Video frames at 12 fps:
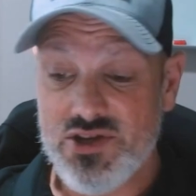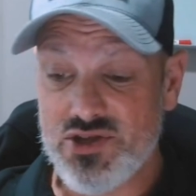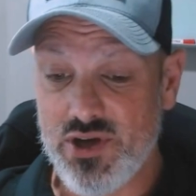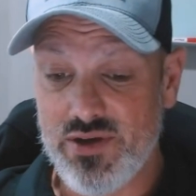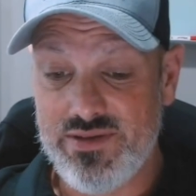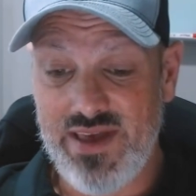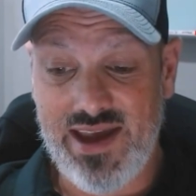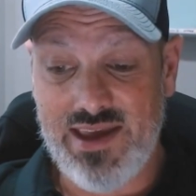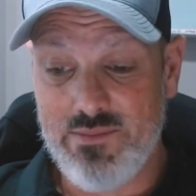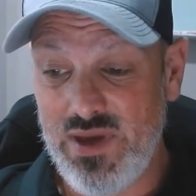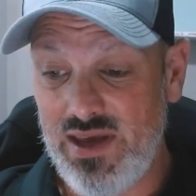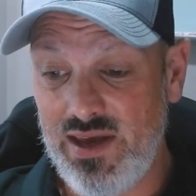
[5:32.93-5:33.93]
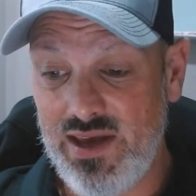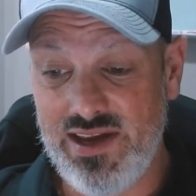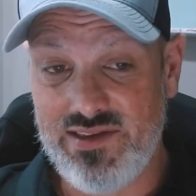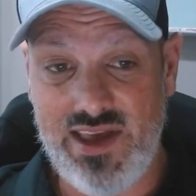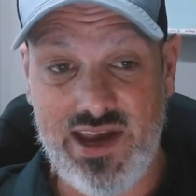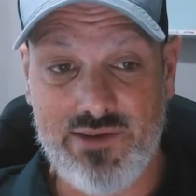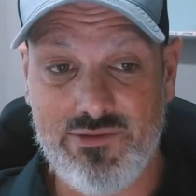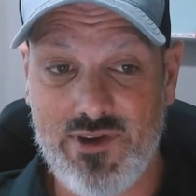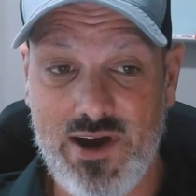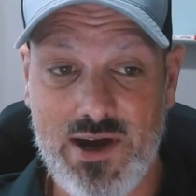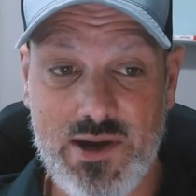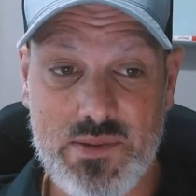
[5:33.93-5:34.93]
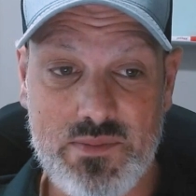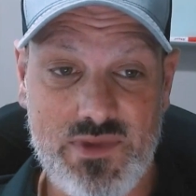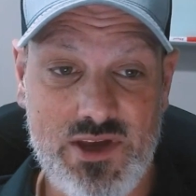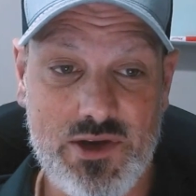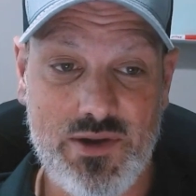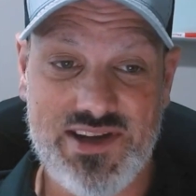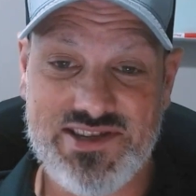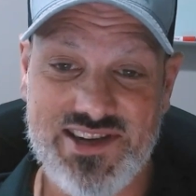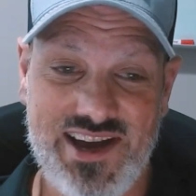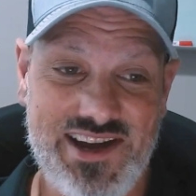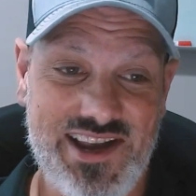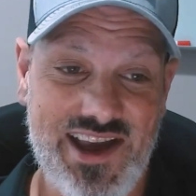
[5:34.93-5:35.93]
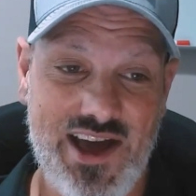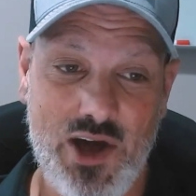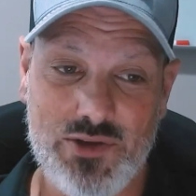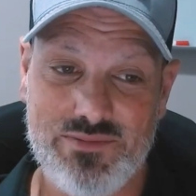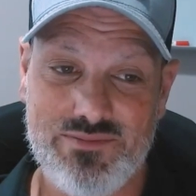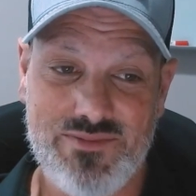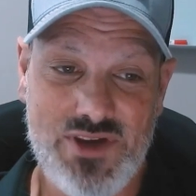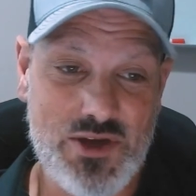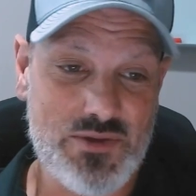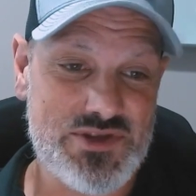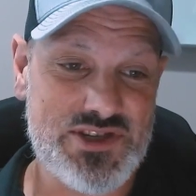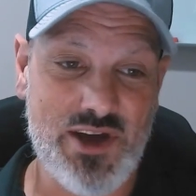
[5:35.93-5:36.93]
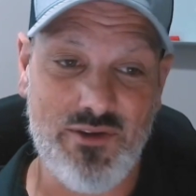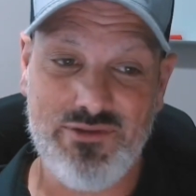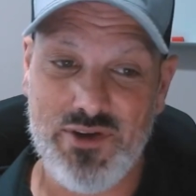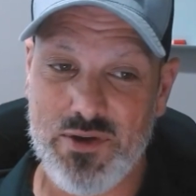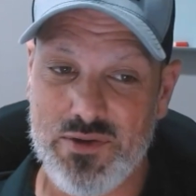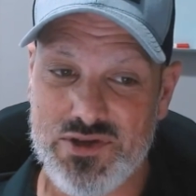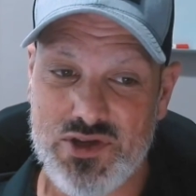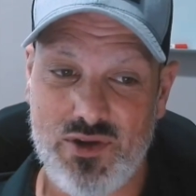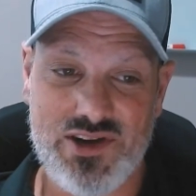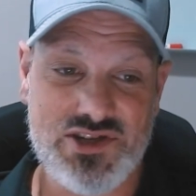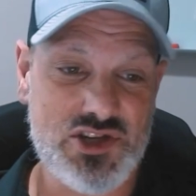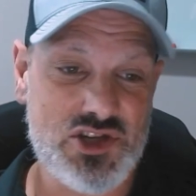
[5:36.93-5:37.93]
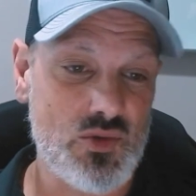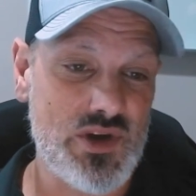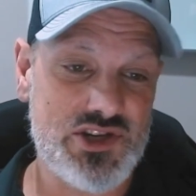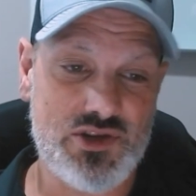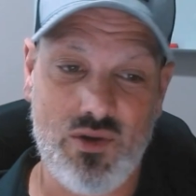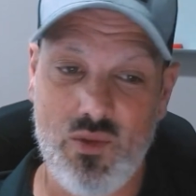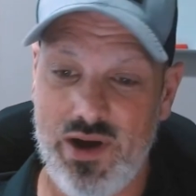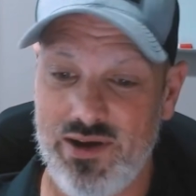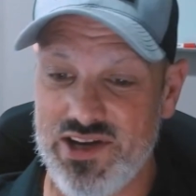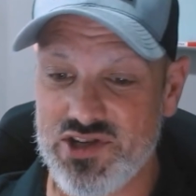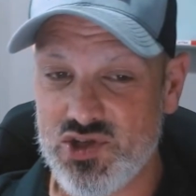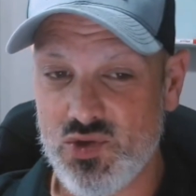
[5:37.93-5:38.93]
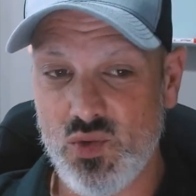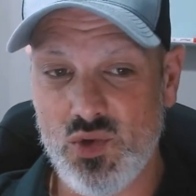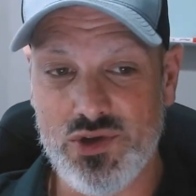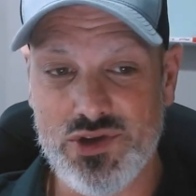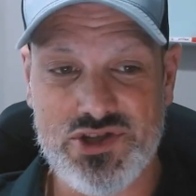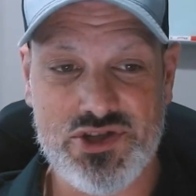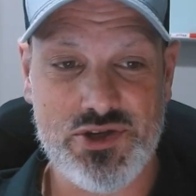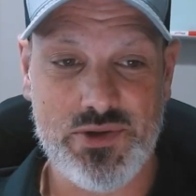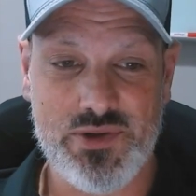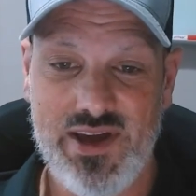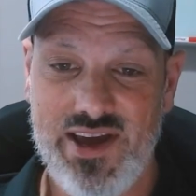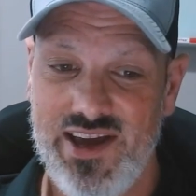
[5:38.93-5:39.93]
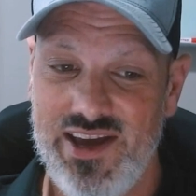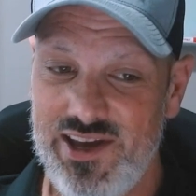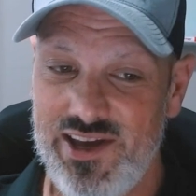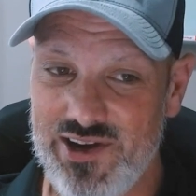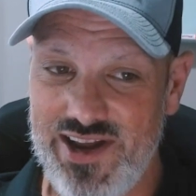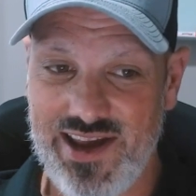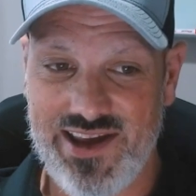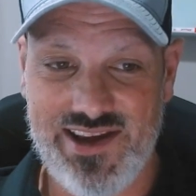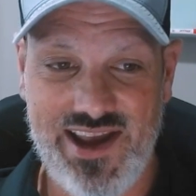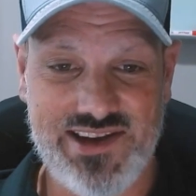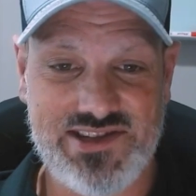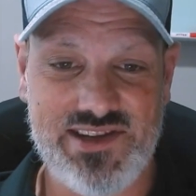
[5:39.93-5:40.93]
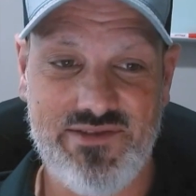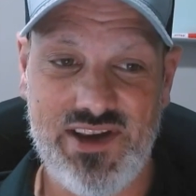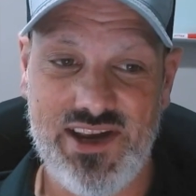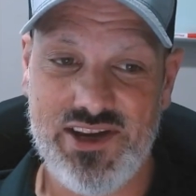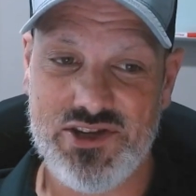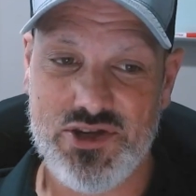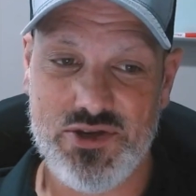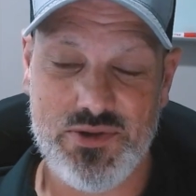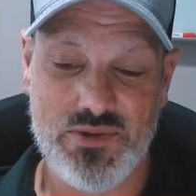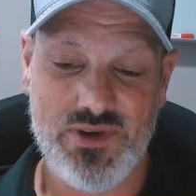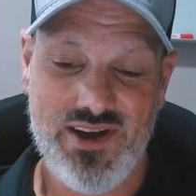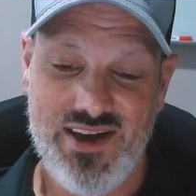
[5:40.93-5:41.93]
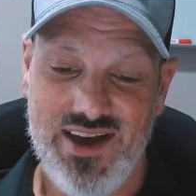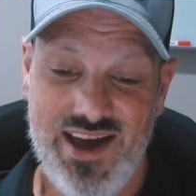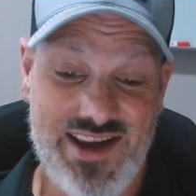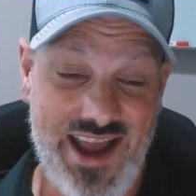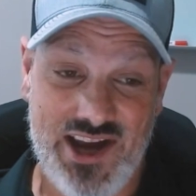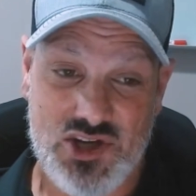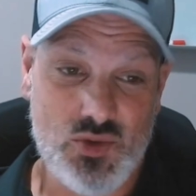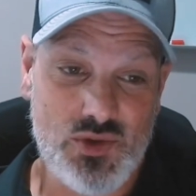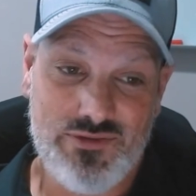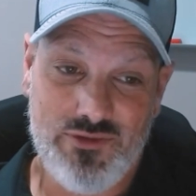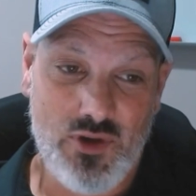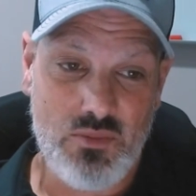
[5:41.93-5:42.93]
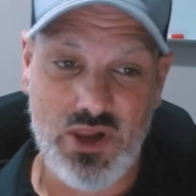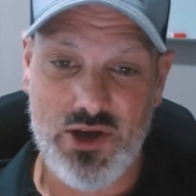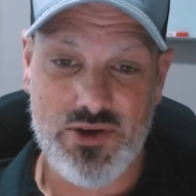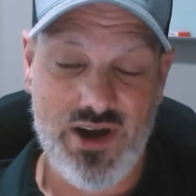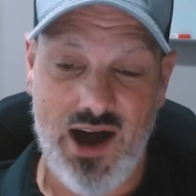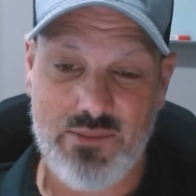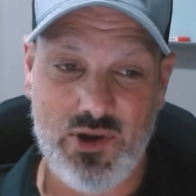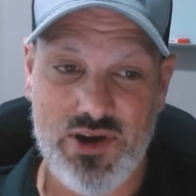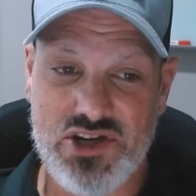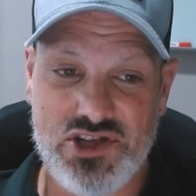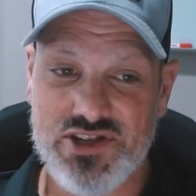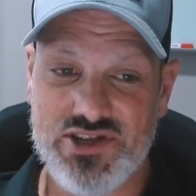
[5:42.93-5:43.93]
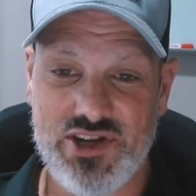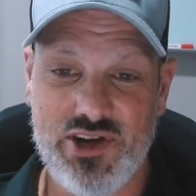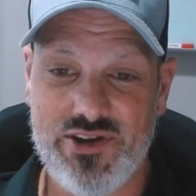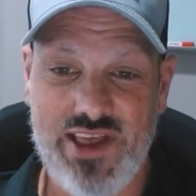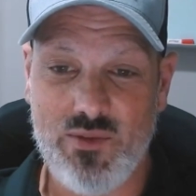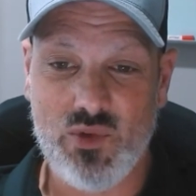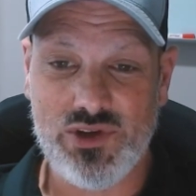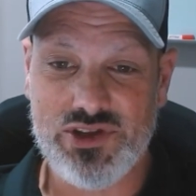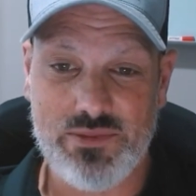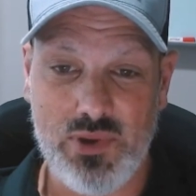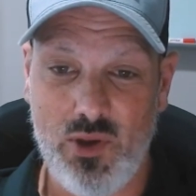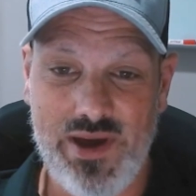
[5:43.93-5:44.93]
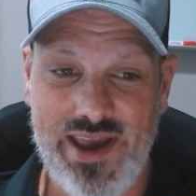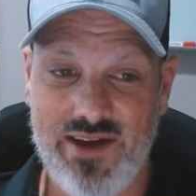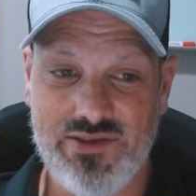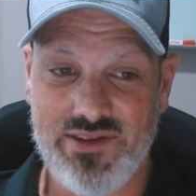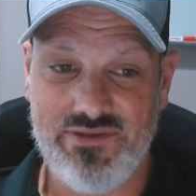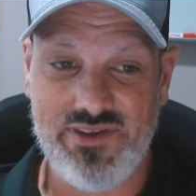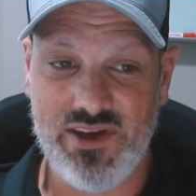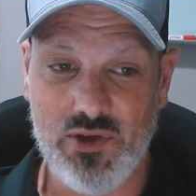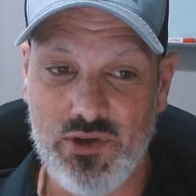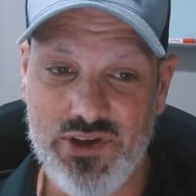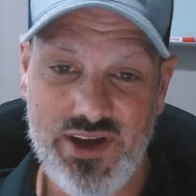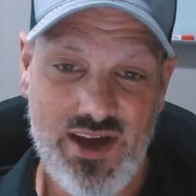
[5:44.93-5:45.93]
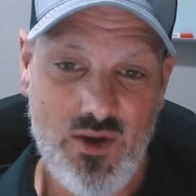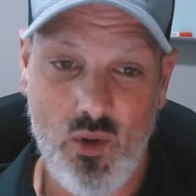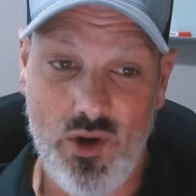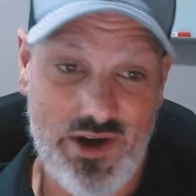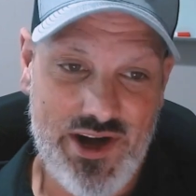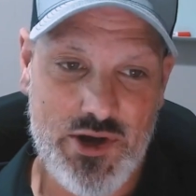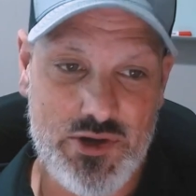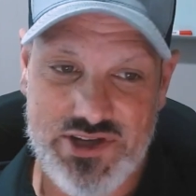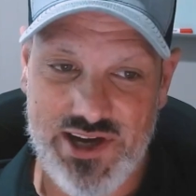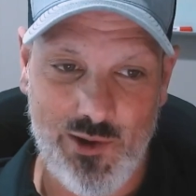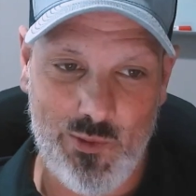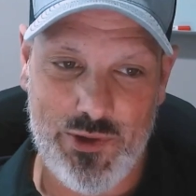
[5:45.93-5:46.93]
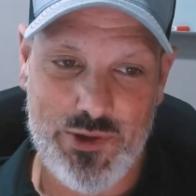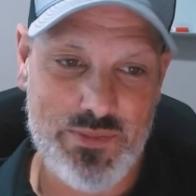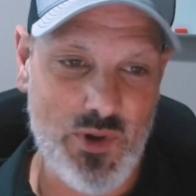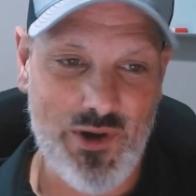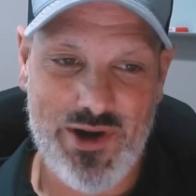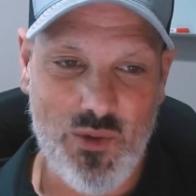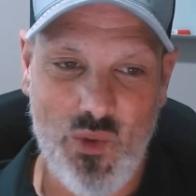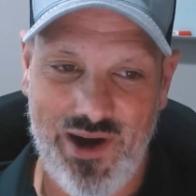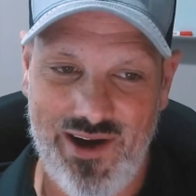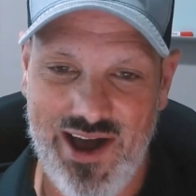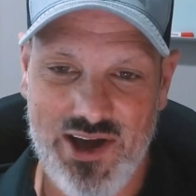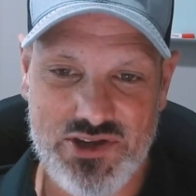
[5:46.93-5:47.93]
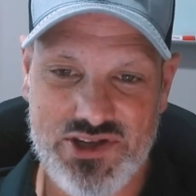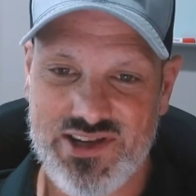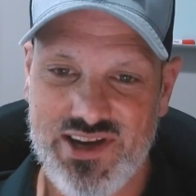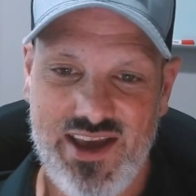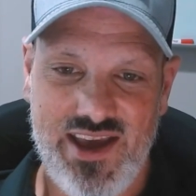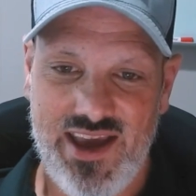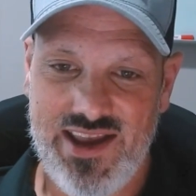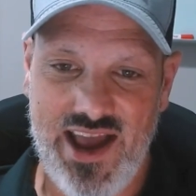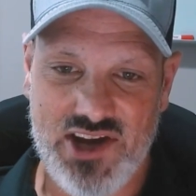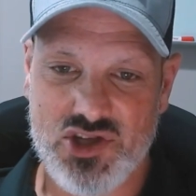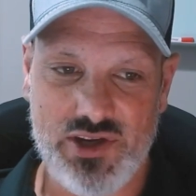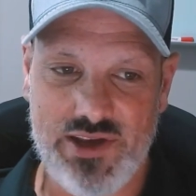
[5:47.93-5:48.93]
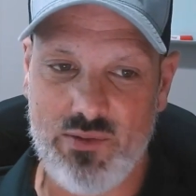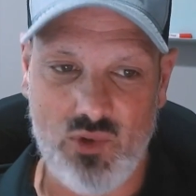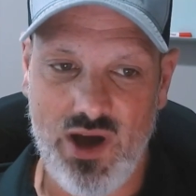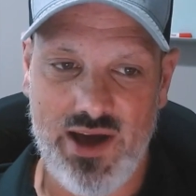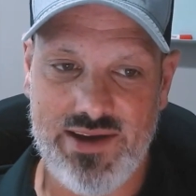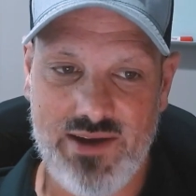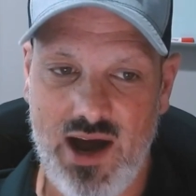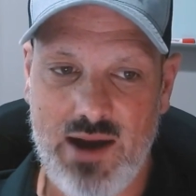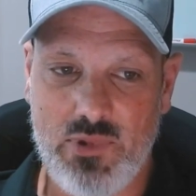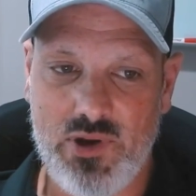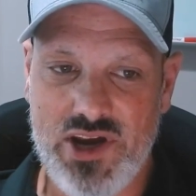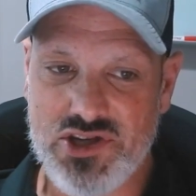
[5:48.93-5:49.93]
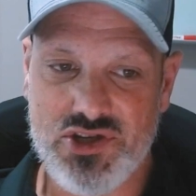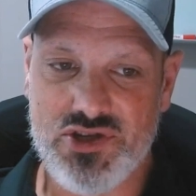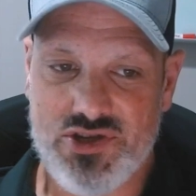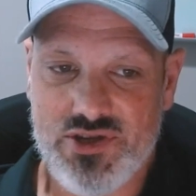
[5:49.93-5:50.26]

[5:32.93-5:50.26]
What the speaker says: So that can be anything from assigning out cell phones or situational awareness tools to internet connectivity to an actual full-blown operations center that will deploy out in the field or in a hotel room or in a warehouse and actually run operations.